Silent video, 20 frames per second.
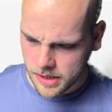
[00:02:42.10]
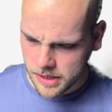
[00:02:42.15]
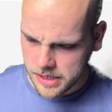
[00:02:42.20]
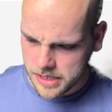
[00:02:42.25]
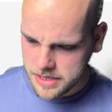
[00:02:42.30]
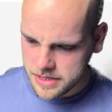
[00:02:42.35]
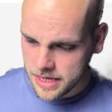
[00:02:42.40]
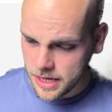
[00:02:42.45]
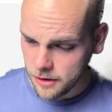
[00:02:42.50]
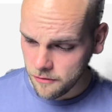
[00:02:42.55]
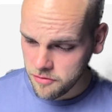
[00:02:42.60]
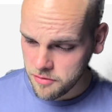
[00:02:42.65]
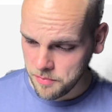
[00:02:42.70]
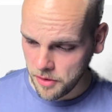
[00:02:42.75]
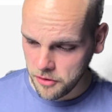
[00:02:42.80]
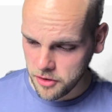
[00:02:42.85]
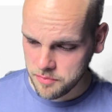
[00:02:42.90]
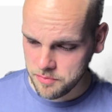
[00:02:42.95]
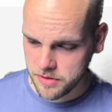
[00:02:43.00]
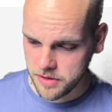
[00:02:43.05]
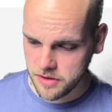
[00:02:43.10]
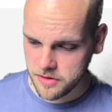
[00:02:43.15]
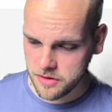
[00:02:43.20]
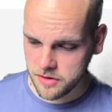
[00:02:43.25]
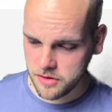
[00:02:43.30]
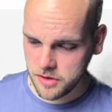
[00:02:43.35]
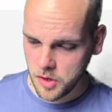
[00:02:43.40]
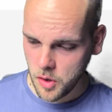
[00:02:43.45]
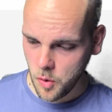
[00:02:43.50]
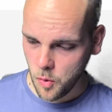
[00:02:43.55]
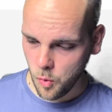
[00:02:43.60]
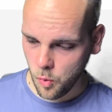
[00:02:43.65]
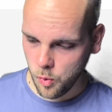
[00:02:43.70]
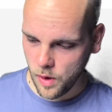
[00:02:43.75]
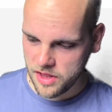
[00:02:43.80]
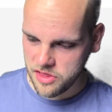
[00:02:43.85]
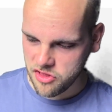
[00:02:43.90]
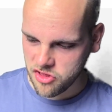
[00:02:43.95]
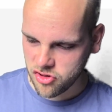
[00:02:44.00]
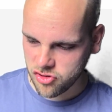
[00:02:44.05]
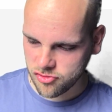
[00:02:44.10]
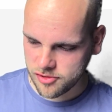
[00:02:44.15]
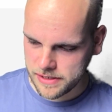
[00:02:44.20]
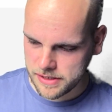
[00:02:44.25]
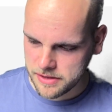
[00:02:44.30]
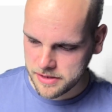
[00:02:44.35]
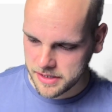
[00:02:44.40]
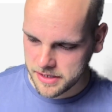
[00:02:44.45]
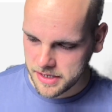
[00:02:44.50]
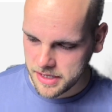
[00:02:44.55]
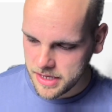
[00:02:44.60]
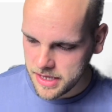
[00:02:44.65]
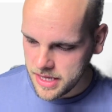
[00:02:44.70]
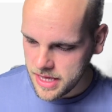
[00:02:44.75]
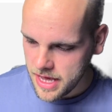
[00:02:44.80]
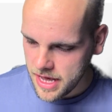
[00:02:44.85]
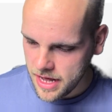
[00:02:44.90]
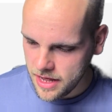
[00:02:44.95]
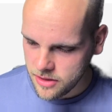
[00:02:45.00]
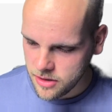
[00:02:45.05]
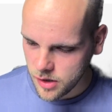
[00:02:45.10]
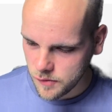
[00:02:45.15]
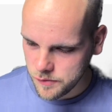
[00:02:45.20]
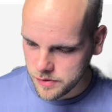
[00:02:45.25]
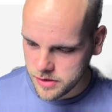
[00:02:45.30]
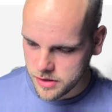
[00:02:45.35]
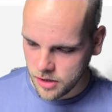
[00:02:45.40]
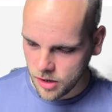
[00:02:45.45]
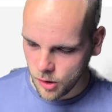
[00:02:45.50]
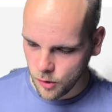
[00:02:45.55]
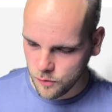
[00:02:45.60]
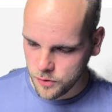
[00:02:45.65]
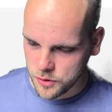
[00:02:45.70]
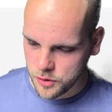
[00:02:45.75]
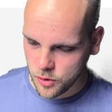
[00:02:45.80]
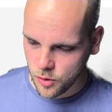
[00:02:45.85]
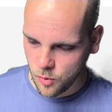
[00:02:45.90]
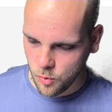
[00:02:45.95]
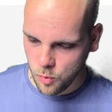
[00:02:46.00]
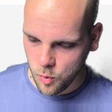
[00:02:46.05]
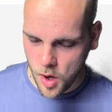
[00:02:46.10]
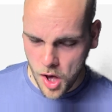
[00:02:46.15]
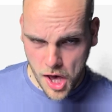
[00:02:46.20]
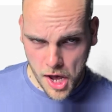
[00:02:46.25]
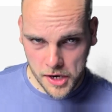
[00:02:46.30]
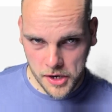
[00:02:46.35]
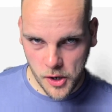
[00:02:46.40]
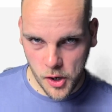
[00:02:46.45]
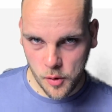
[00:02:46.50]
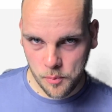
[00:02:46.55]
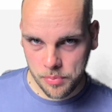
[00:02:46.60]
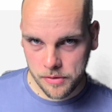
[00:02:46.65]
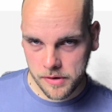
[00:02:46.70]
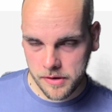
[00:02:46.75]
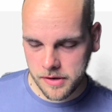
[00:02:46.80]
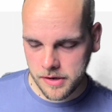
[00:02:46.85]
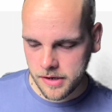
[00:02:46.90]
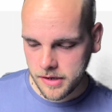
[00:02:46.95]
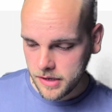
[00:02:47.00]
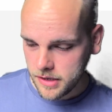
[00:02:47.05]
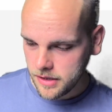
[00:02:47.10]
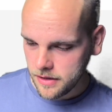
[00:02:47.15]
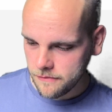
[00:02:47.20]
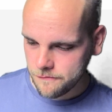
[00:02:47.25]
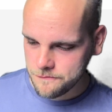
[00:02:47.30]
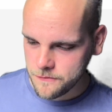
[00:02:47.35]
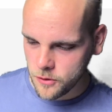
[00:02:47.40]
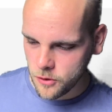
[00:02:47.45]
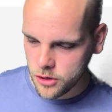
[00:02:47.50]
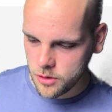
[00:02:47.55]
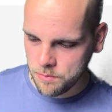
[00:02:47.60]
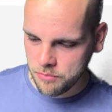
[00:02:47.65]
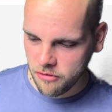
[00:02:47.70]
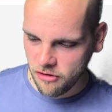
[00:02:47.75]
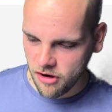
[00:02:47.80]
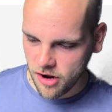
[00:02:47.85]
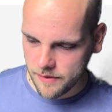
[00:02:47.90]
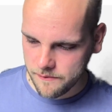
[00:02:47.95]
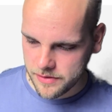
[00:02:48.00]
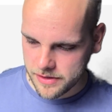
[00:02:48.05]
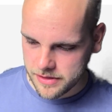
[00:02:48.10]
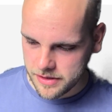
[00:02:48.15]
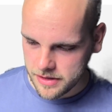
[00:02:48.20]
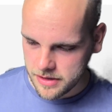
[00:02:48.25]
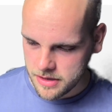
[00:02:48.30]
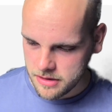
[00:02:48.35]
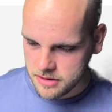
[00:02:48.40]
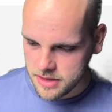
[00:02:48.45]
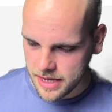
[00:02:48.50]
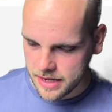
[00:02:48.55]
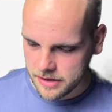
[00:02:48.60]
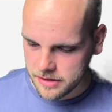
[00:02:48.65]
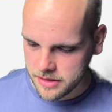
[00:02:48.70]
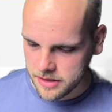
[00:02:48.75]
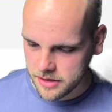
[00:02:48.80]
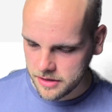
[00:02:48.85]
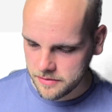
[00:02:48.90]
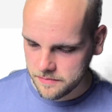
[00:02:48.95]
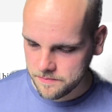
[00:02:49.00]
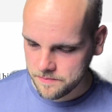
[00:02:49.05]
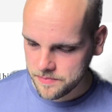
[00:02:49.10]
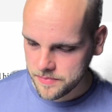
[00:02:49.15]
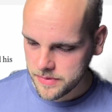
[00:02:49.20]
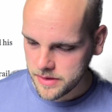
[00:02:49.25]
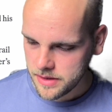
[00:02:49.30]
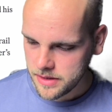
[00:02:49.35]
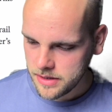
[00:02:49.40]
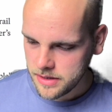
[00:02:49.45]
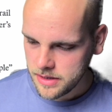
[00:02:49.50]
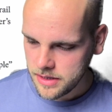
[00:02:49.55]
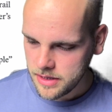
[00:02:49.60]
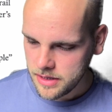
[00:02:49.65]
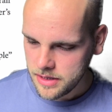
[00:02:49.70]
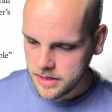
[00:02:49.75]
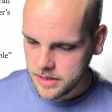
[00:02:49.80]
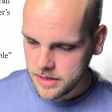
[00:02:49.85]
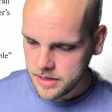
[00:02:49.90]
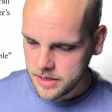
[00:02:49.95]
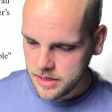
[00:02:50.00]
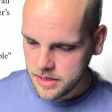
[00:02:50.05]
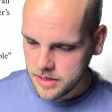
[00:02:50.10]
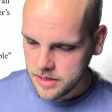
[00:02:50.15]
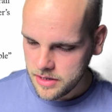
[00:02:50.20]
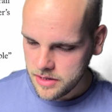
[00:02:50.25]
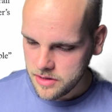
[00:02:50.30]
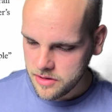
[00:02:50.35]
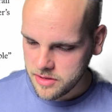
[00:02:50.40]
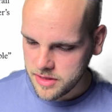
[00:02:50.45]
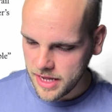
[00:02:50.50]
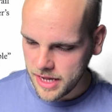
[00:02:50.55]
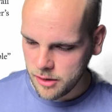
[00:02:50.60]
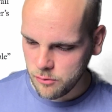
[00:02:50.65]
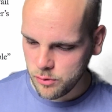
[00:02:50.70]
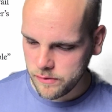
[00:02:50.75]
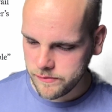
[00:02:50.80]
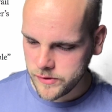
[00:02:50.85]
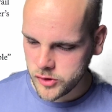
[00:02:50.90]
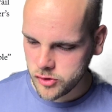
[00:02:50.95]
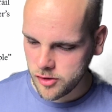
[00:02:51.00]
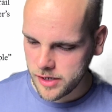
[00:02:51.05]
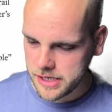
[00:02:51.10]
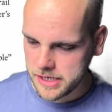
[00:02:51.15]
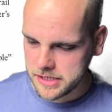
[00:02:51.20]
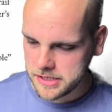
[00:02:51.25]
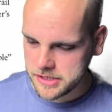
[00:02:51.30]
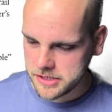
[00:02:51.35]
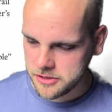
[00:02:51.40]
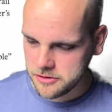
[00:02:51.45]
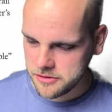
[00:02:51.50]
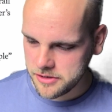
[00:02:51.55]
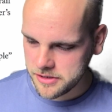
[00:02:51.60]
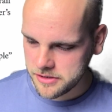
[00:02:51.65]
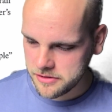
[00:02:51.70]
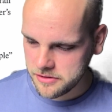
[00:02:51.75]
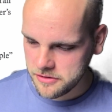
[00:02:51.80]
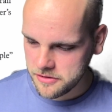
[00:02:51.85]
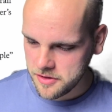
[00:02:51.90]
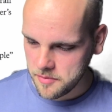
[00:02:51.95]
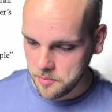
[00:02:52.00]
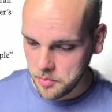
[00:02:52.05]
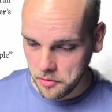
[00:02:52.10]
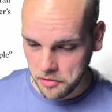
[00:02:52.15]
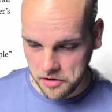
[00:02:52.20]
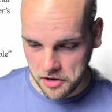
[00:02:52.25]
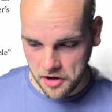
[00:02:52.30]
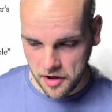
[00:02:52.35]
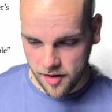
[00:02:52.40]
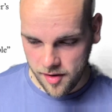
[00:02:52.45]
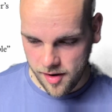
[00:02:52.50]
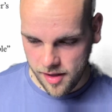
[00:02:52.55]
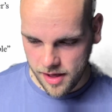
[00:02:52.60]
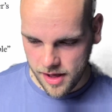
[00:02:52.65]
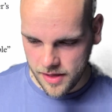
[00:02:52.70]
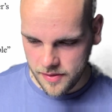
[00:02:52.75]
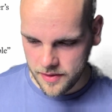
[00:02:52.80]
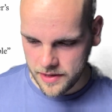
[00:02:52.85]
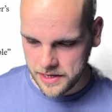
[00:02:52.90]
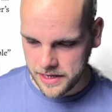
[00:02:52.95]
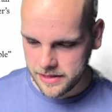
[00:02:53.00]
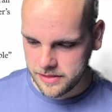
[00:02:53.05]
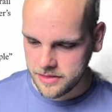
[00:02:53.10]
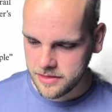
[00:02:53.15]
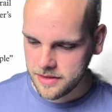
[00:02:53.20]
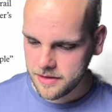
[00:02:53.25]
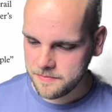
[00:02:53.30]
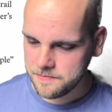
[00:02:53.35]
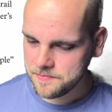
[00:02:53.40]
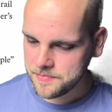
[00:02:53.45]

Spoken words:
His health spokesperson, Wes Streeting, has offered to hold the door wide open for the private sector. Stand with trade unions, but not like that.